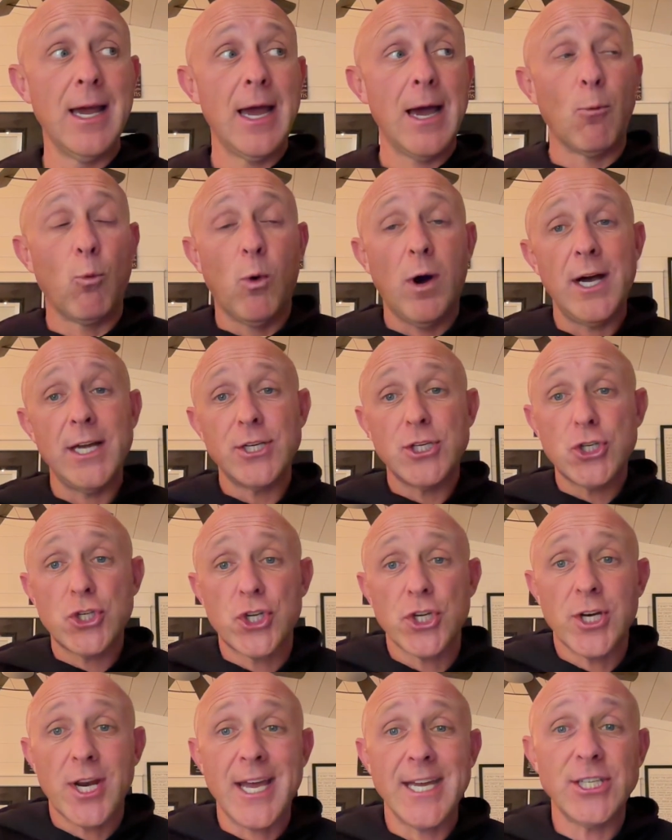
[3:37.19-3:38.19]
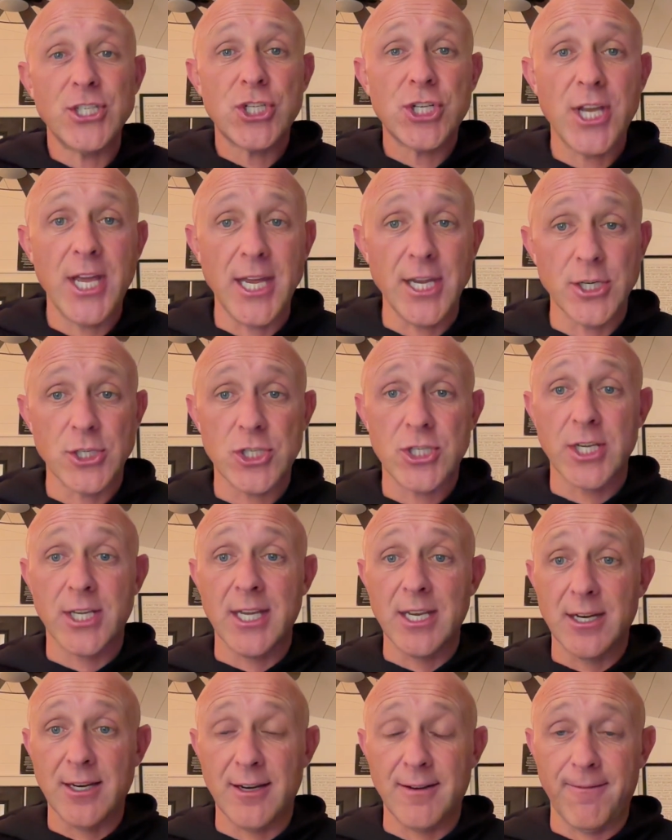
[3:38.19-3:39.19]
What should I change to
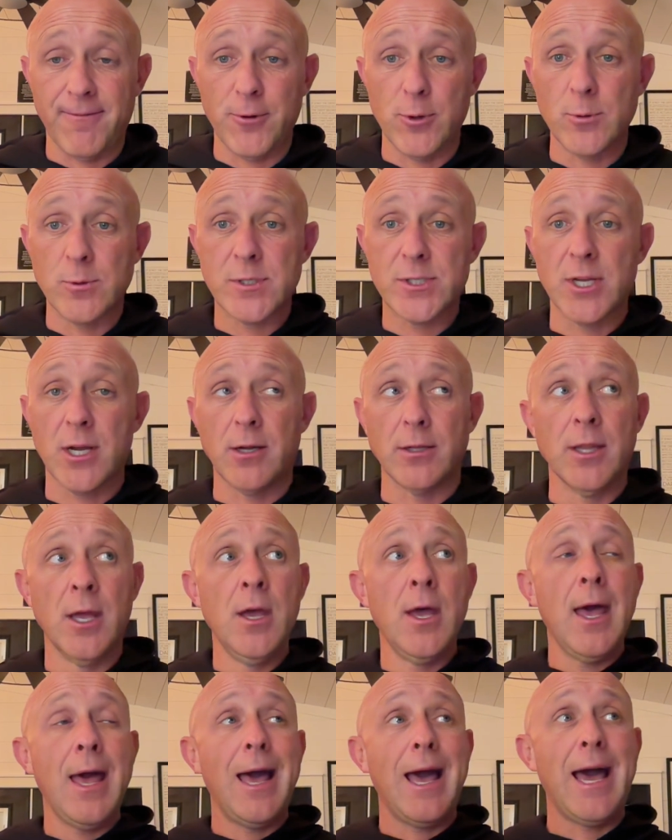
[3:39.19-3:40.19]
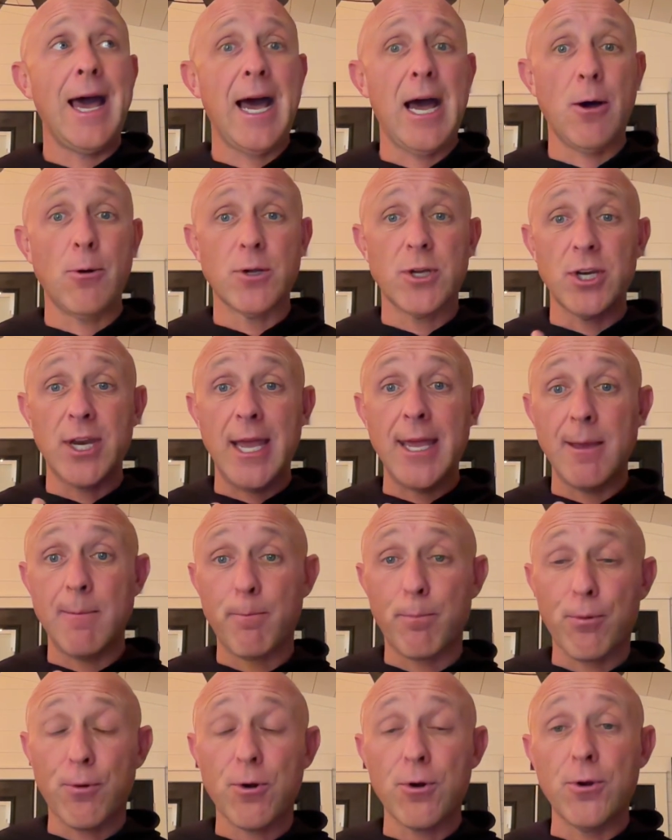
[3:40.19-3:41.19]
get a different result? How could I
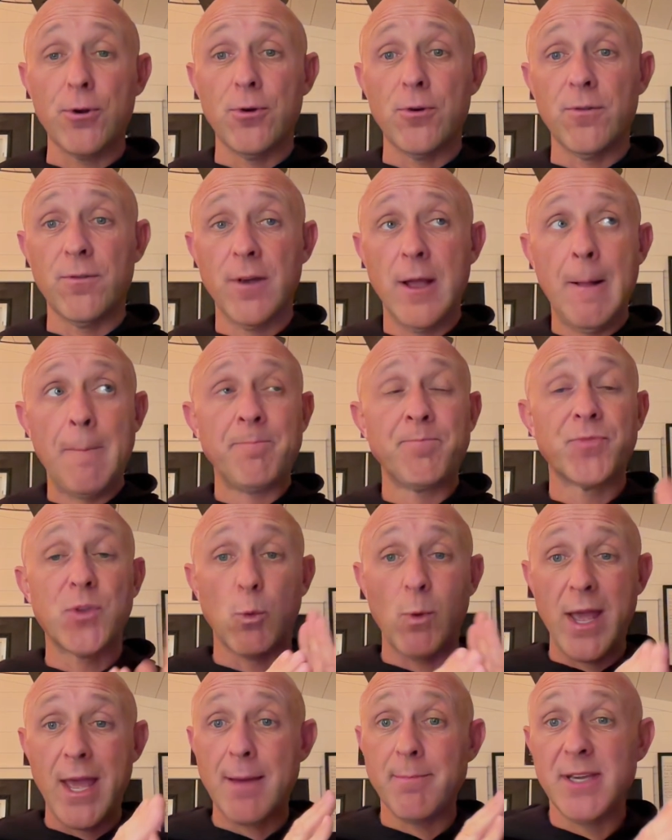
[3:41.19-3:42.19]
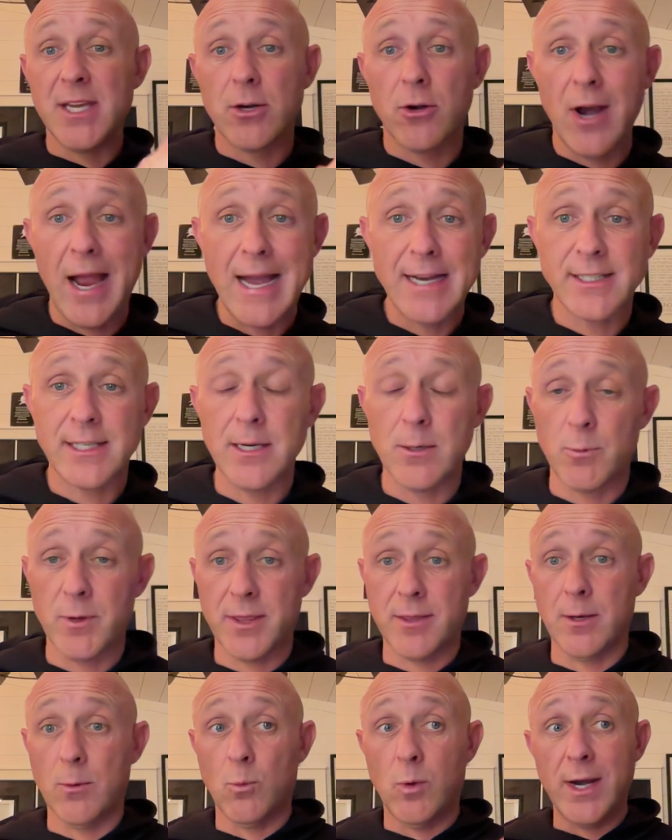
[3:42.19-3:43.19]
improve the way I'm interacting with
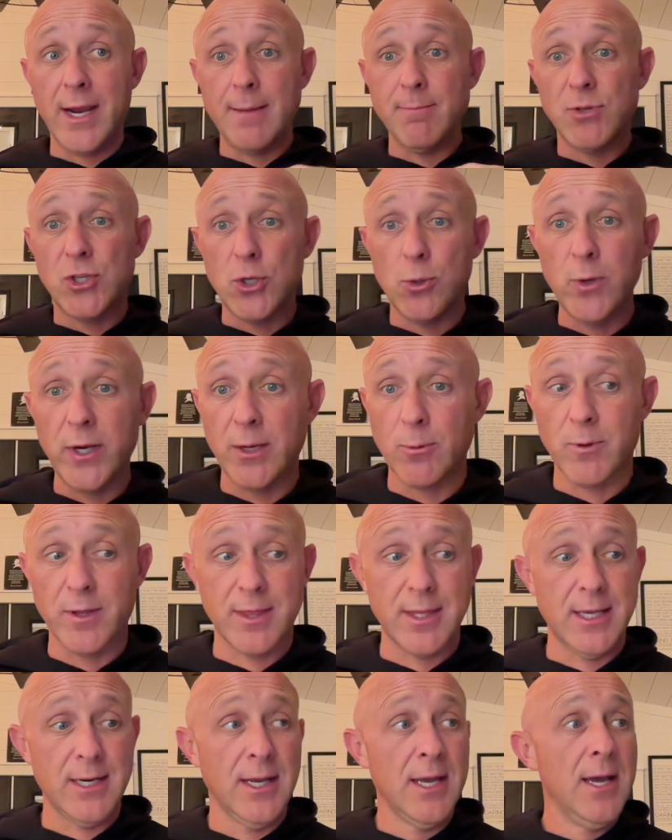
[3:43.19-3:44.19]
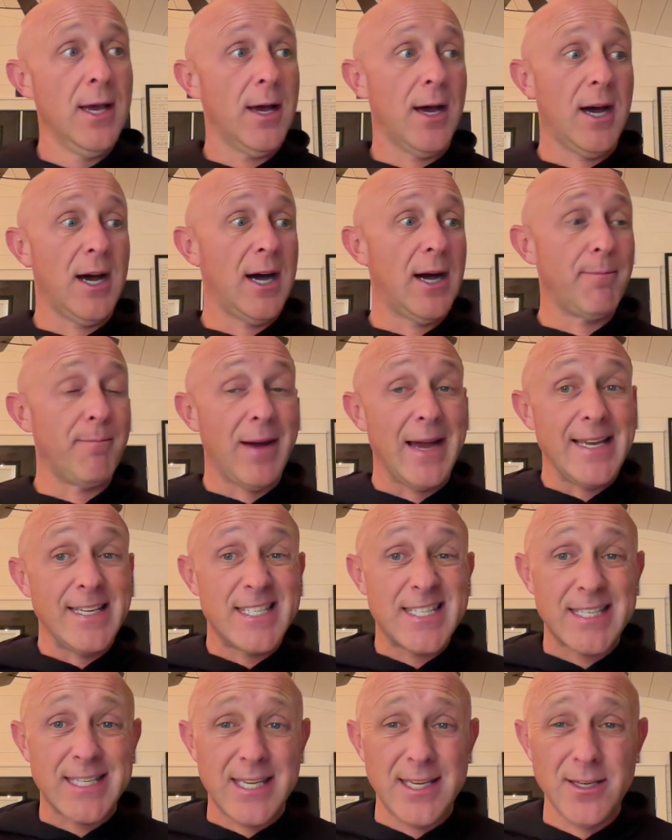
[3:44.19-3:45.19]
it, what I'm doing with it, my
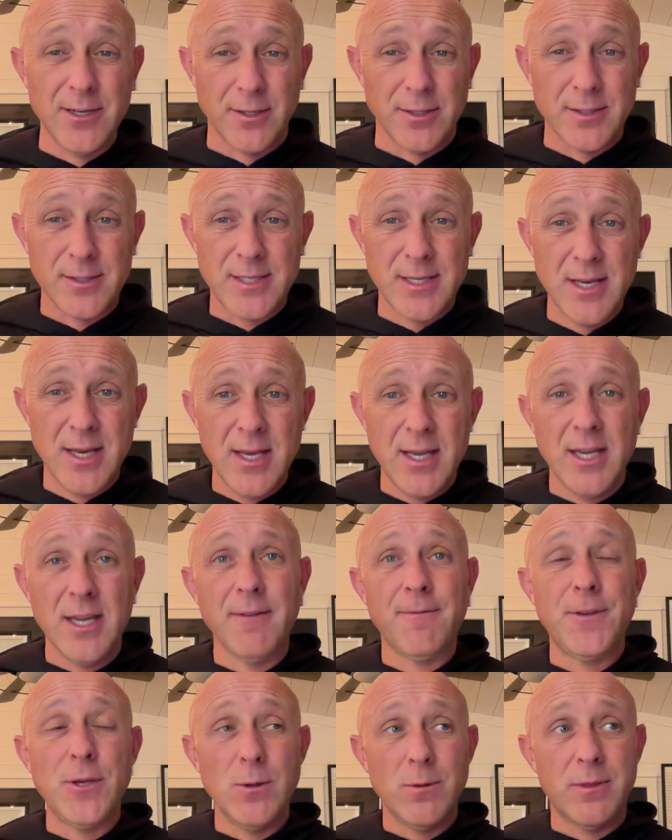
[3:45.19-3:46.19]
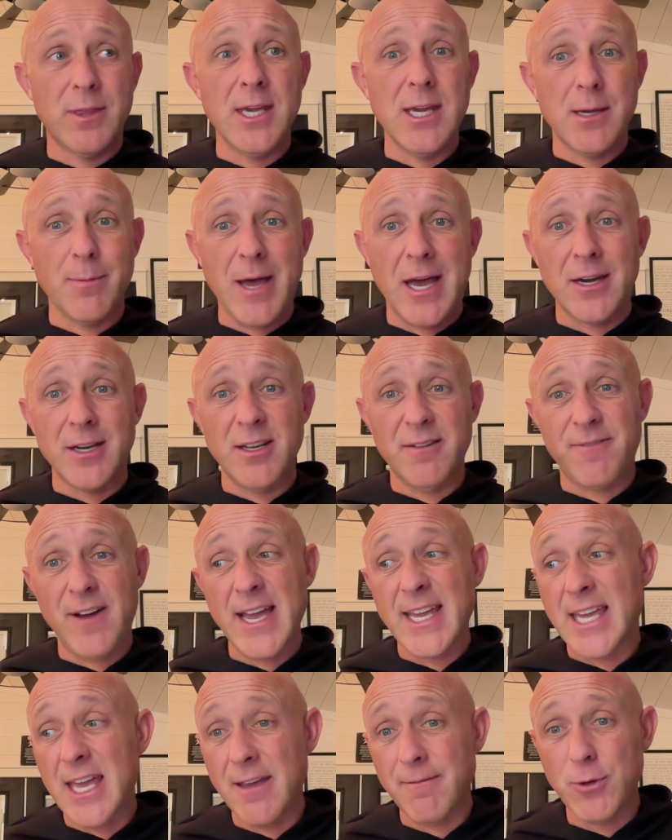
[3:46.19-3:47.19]
skills? If you think about it, if I
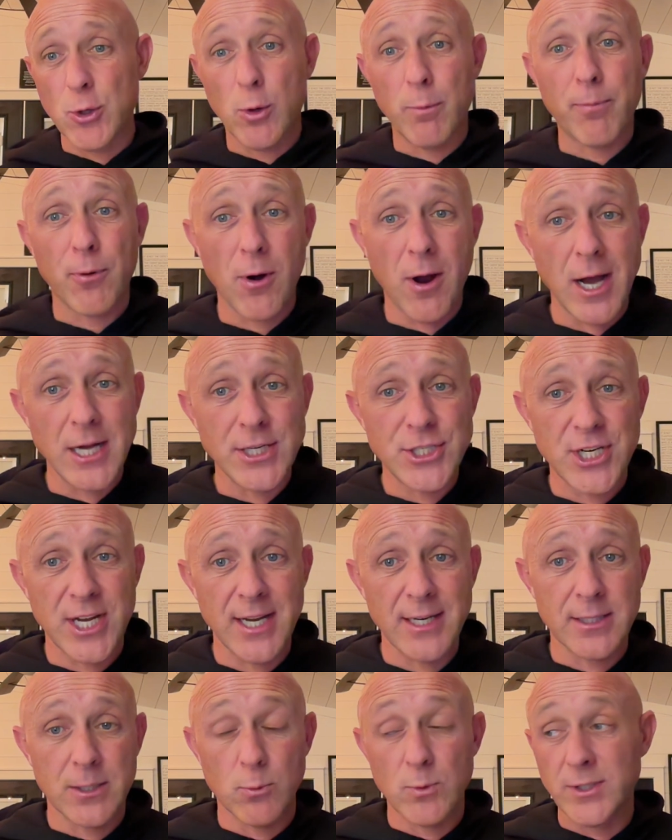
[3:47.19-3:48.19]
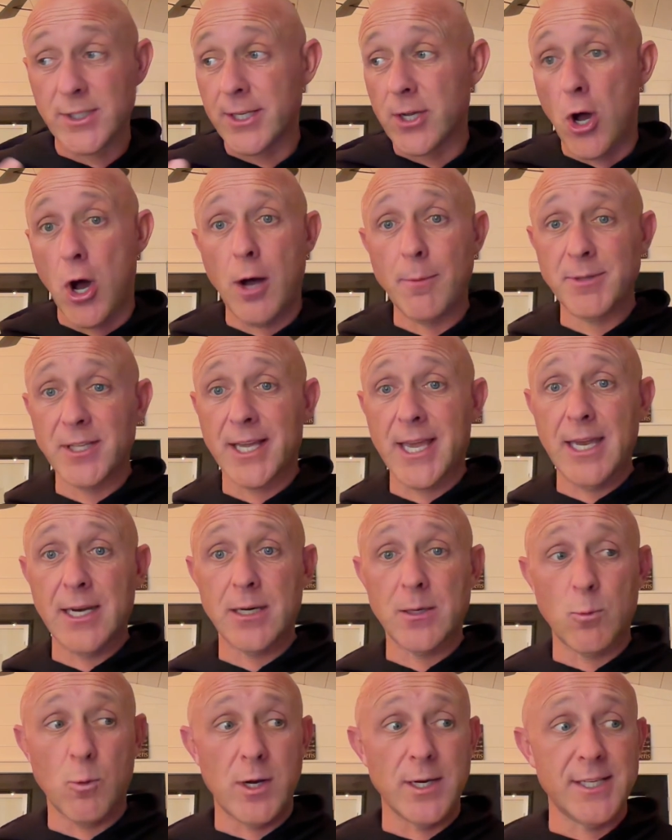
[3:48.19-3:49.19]
gave you a project, a really complicated
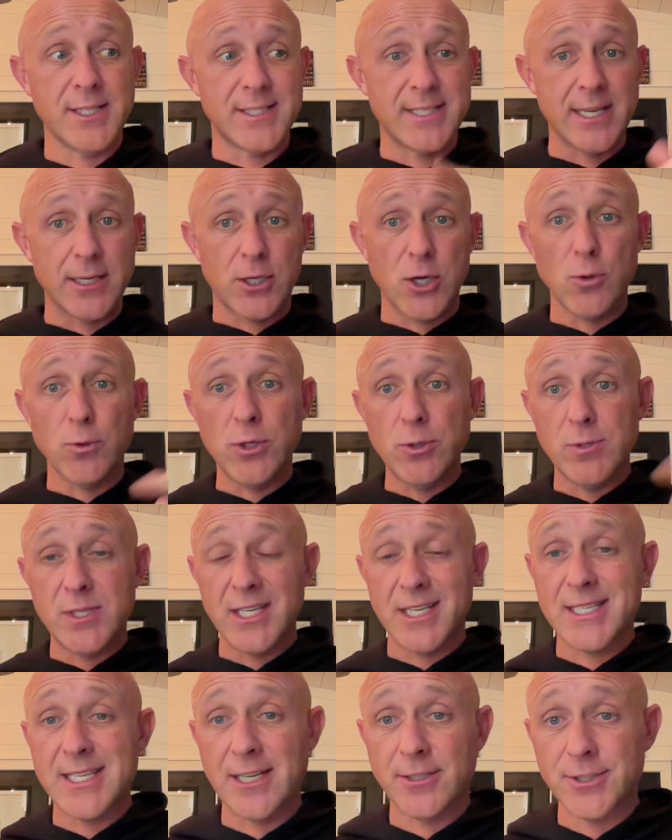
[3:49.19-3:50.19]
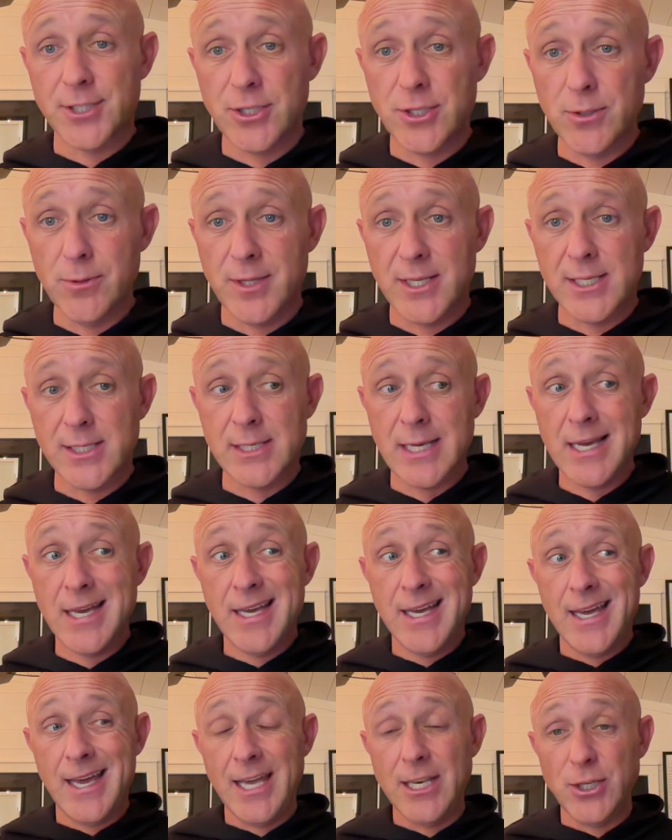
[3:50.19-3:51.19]
one, and said, go use Excel to do this,
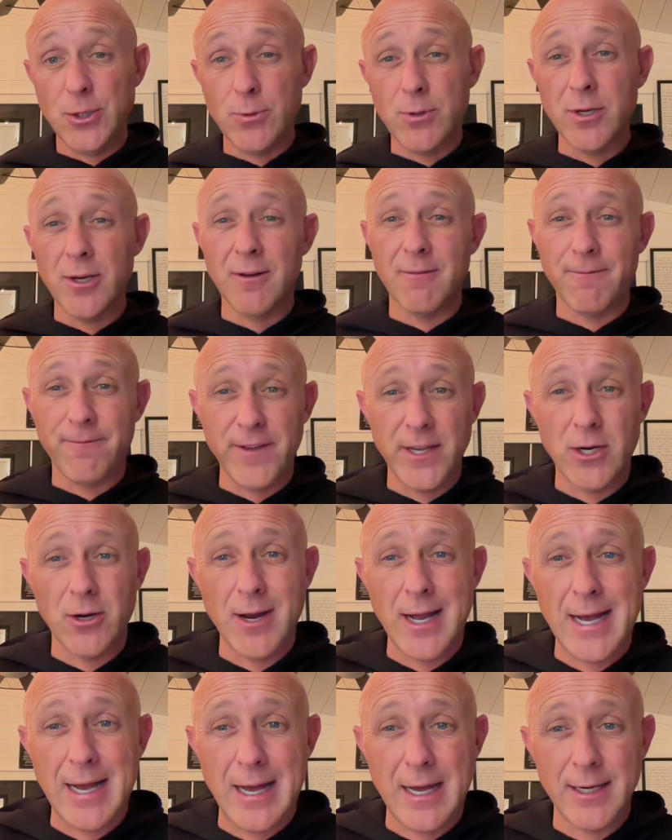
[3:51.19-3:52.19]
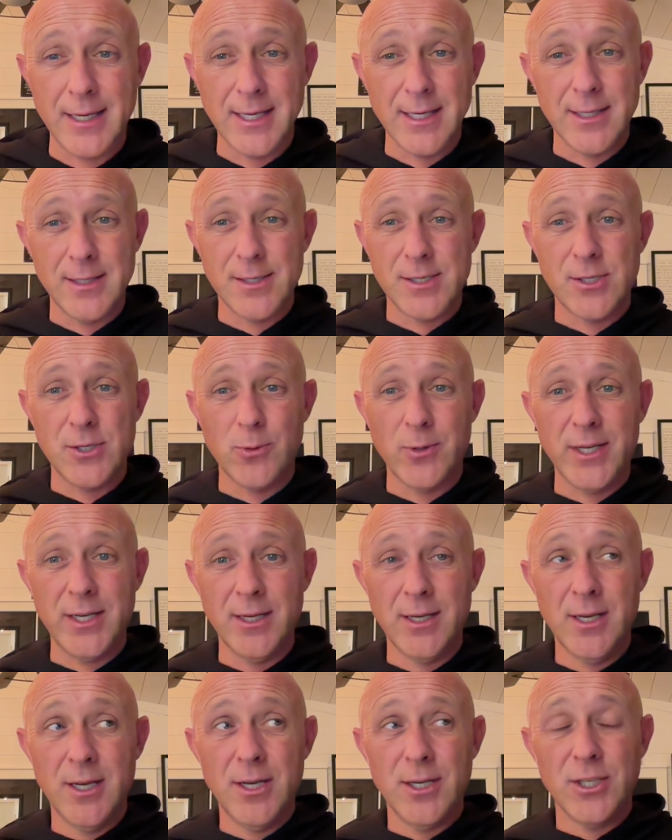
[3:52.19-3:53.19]
and you couldn't figure out how to get it to do it,
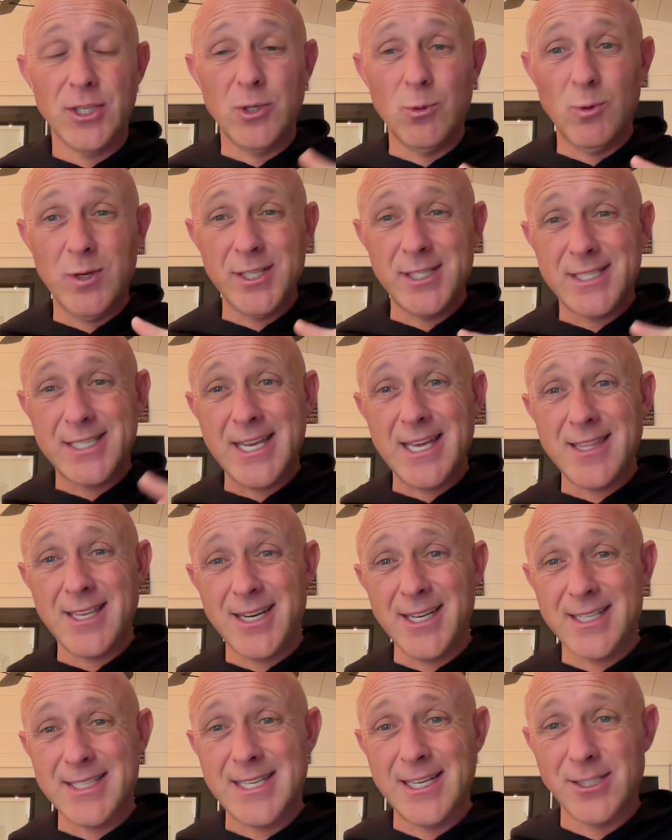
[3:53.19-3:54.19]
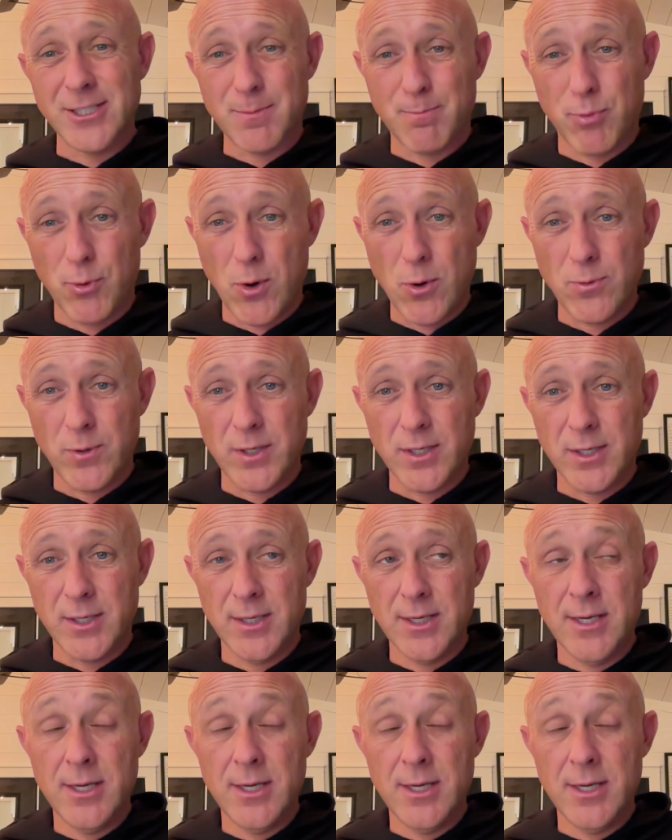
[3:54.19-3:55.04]
you wouldn't say that Excel's broken.